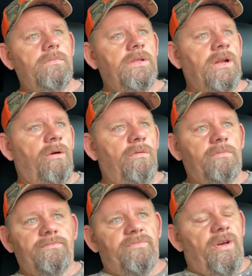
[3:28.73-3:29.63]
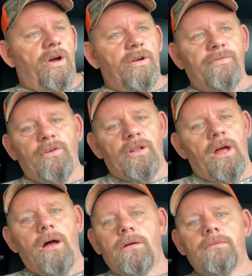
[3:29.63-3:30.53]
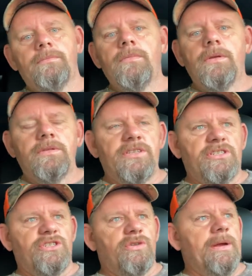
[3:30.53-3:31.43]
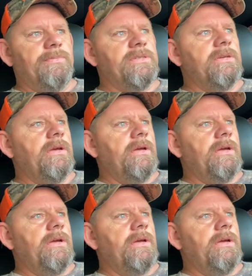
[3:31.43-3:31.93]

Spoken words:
100 foot long, just strips.